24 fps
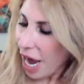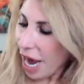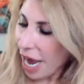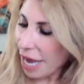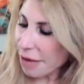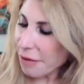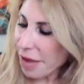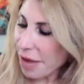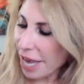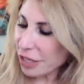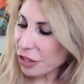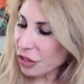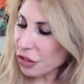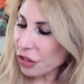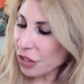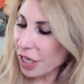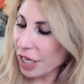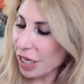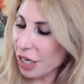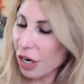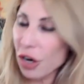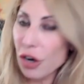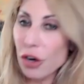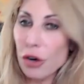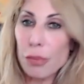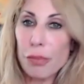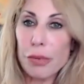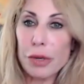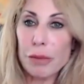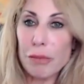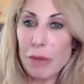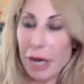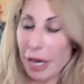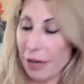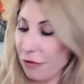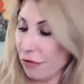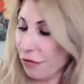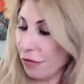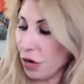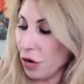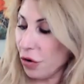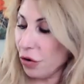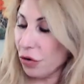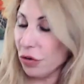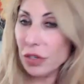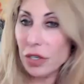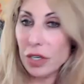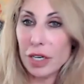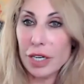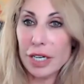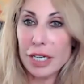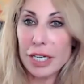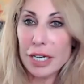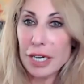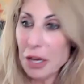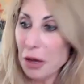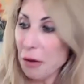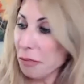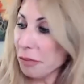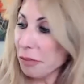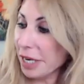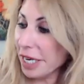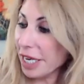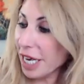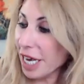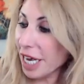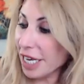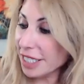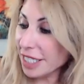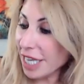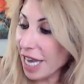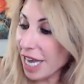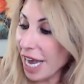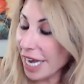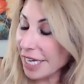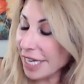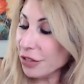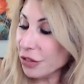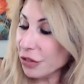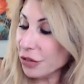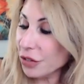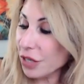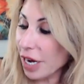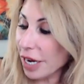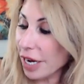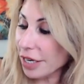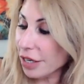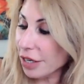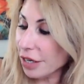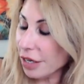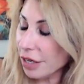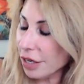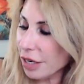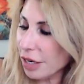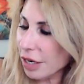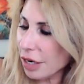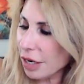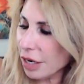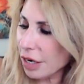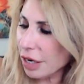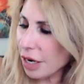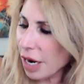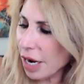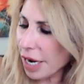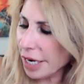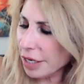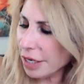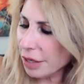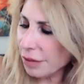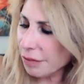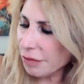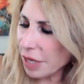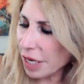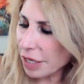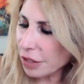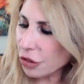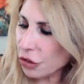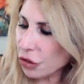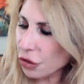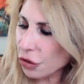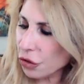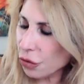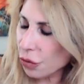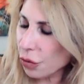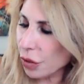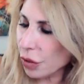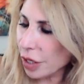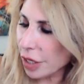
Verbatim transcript: I'm actually going to open my phone because I do not, I am not sure.